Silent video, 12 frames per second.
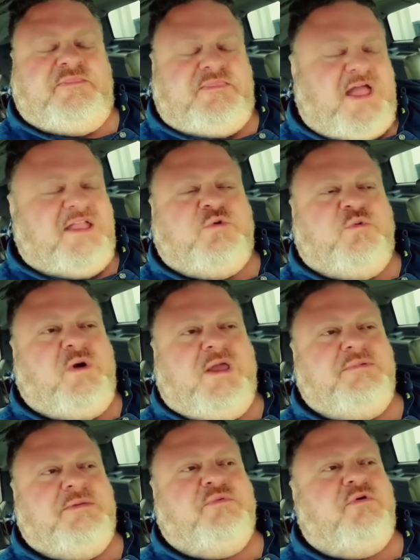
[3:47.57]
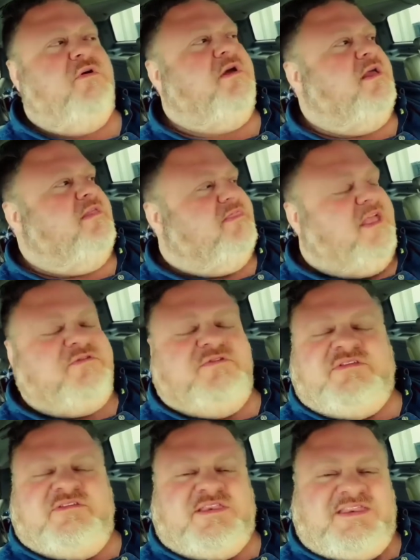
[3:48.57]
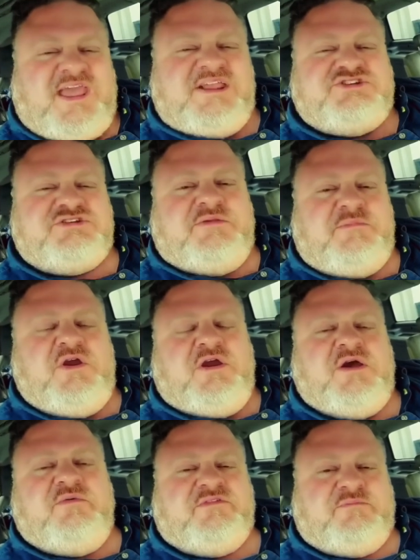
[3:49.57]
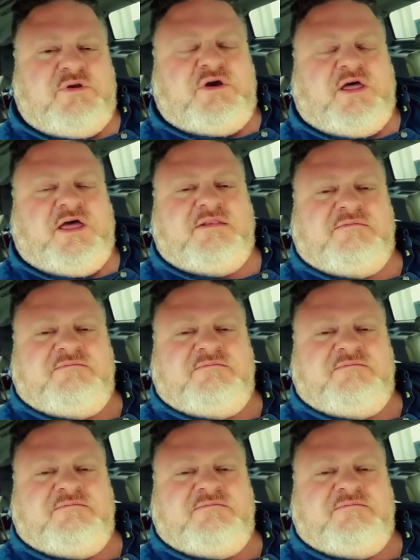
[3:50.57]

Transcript: That's what that's what this nation, America, was built on.